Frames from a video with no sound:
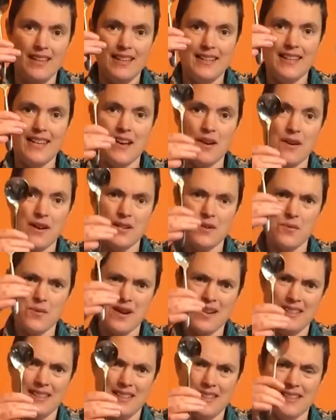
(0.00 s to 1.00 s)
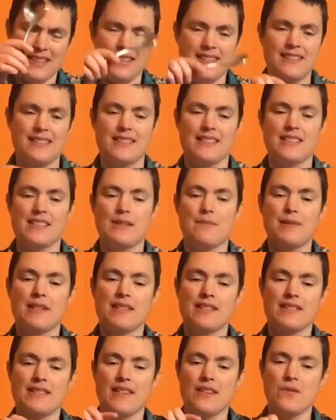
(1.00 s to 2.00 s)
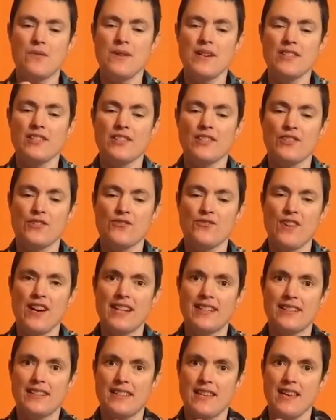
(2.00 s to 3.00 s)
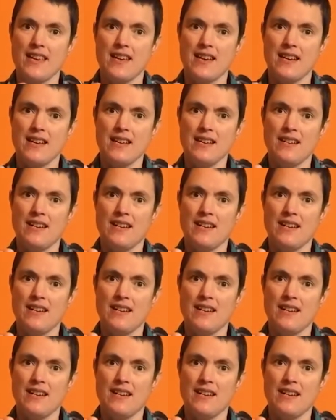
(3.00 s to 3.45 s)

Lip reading: Now I quite like these actually because they're quite straight here.